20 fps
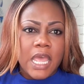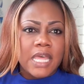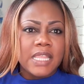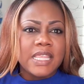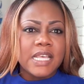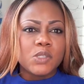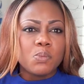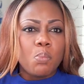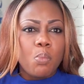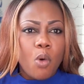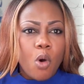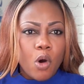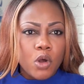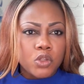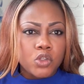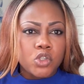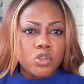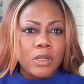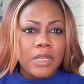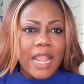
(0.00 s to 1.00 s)
There's
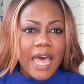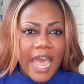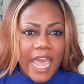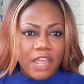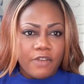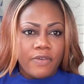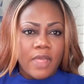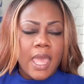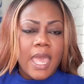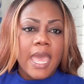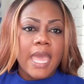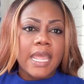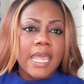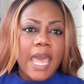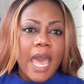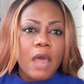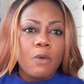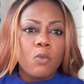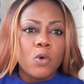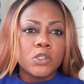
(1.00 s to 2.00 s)
more to life, and
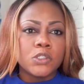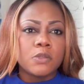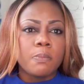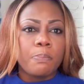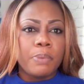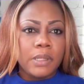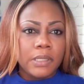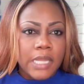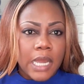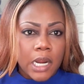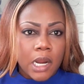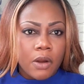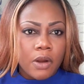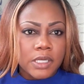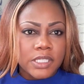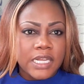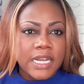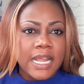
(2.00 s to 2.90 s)
God wants to build our character.